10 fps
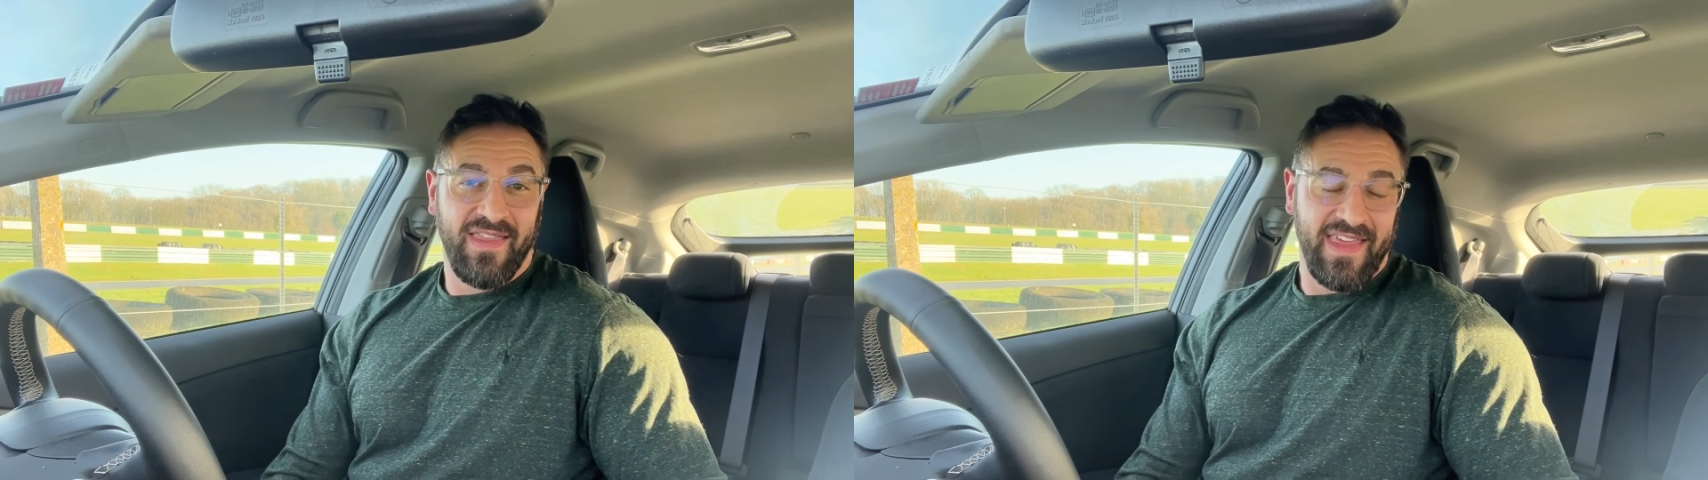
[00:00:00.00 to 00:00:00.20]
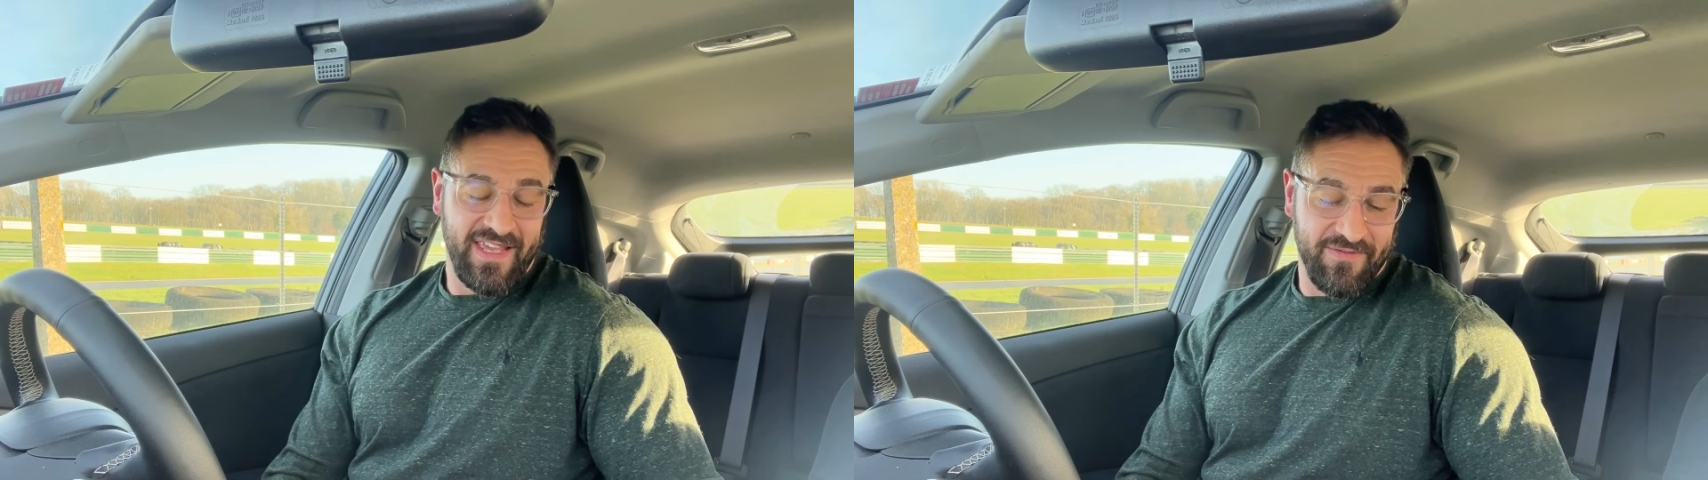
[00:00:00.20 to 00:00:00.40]

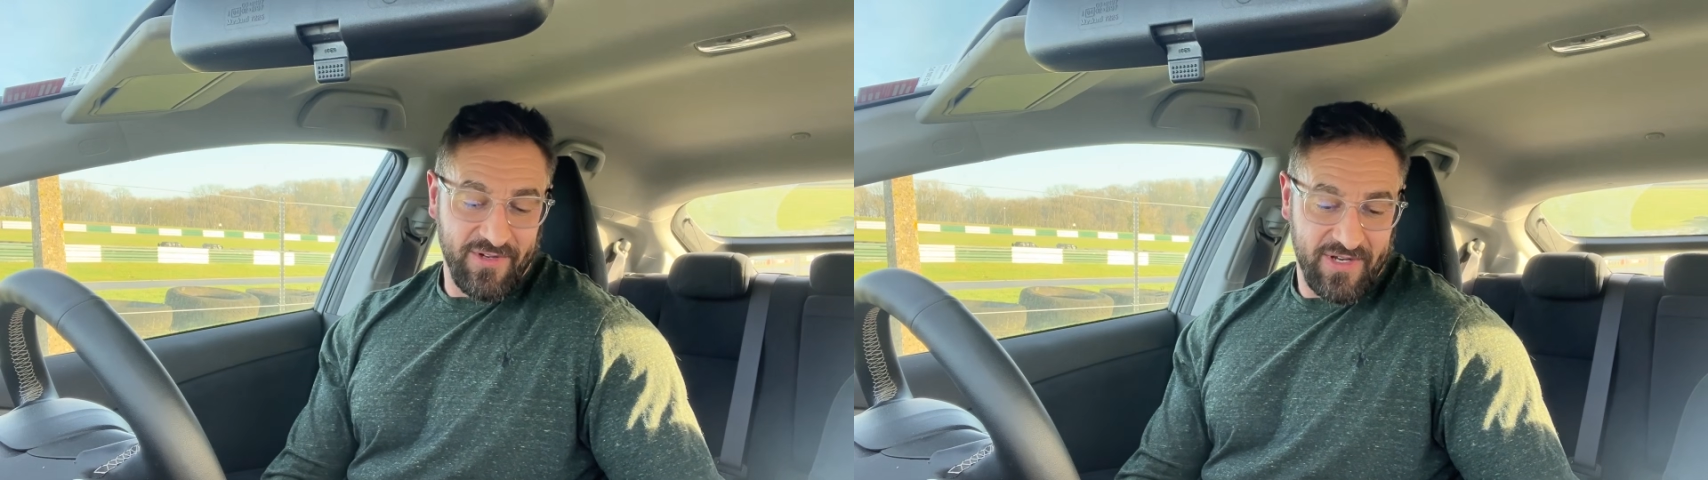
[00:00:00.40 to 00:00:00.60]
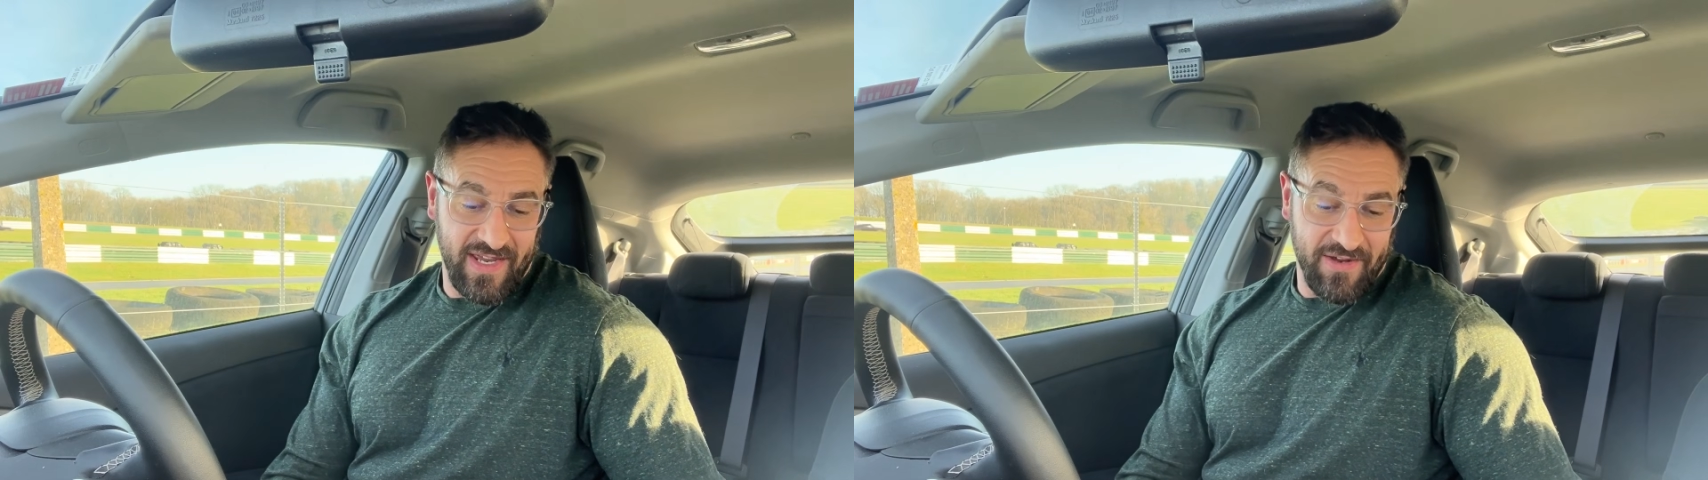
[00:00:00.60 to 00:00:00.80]
think of
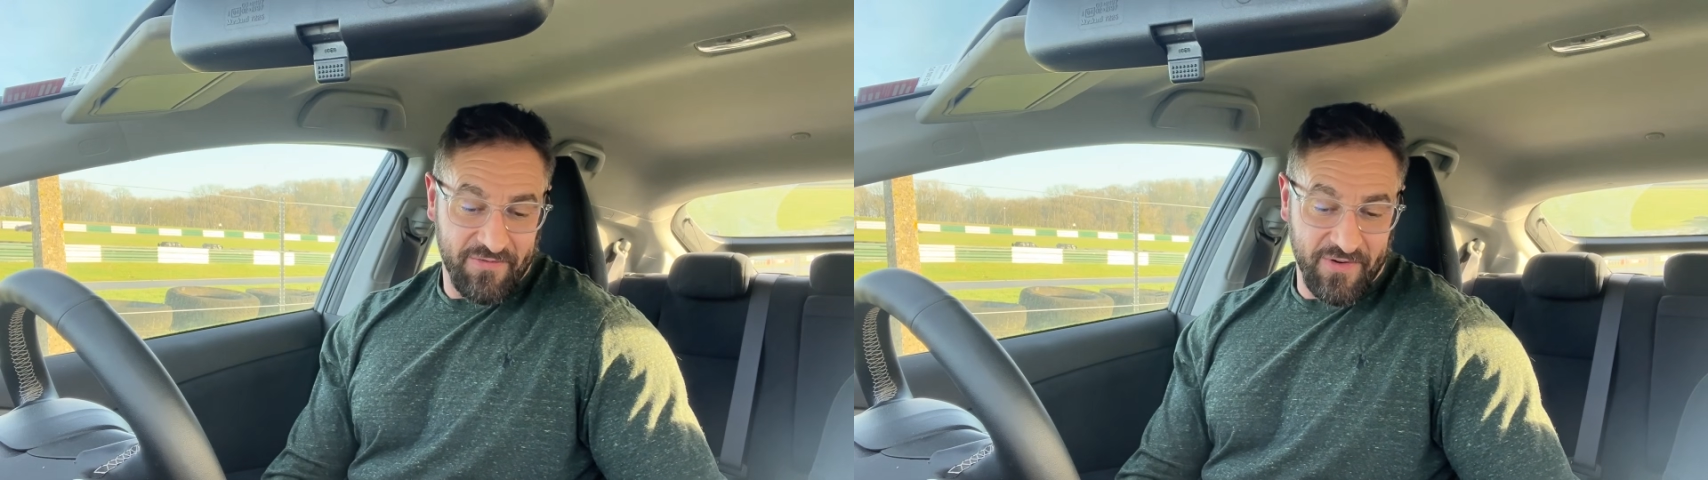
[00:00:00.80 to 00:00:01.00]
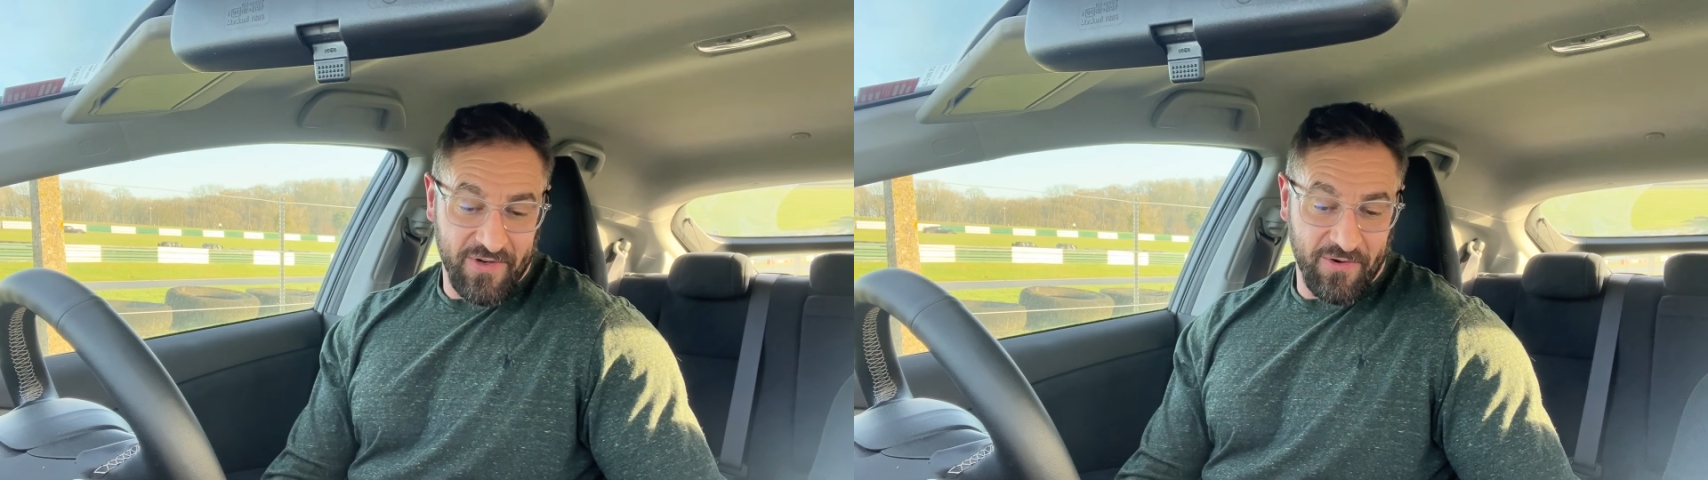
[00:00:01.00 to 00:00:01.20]
looking
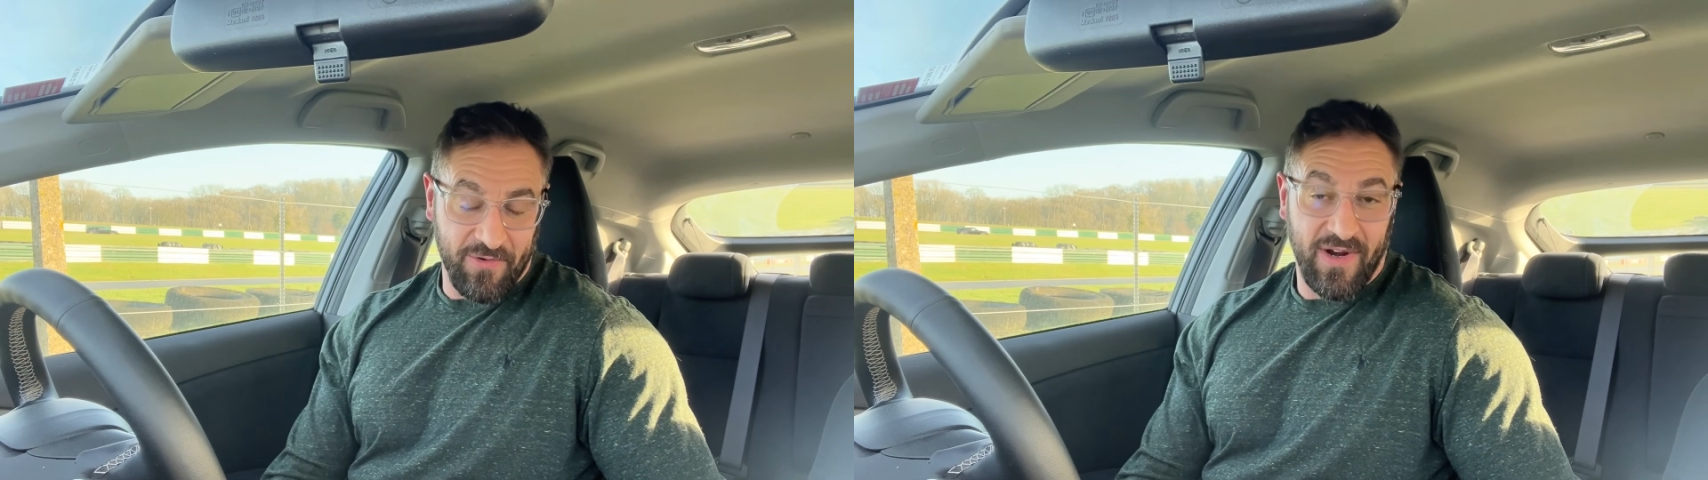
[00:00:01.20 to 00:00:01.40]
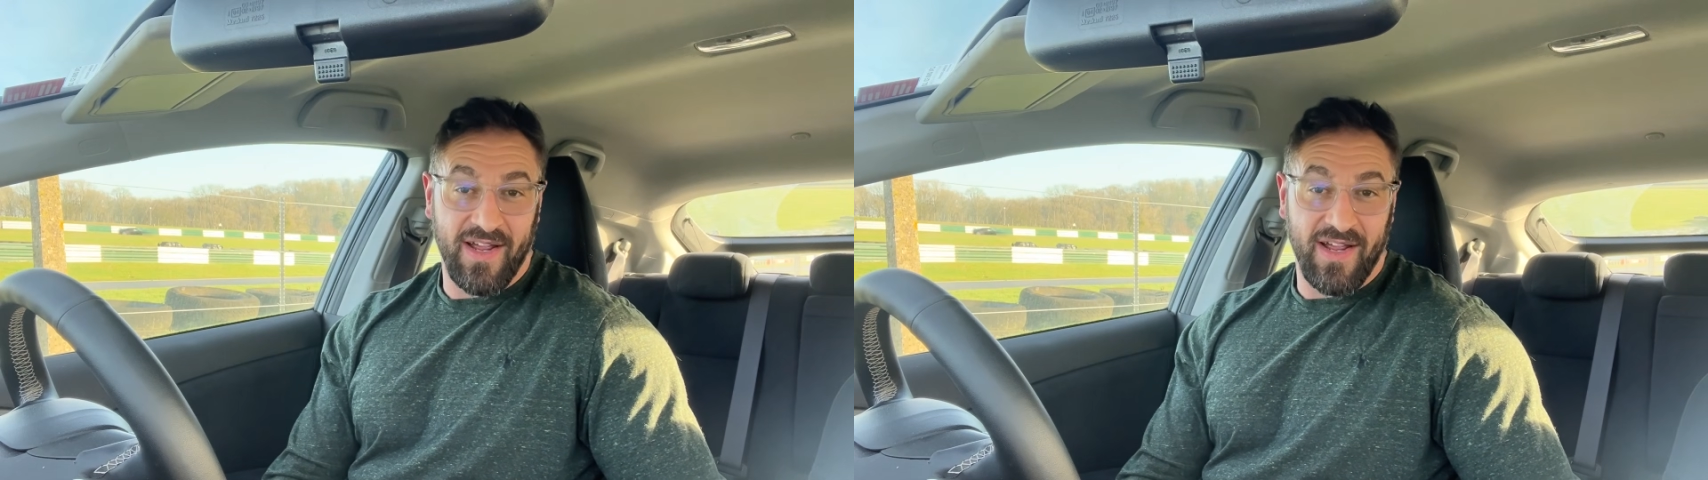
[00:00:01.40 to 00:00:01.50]
for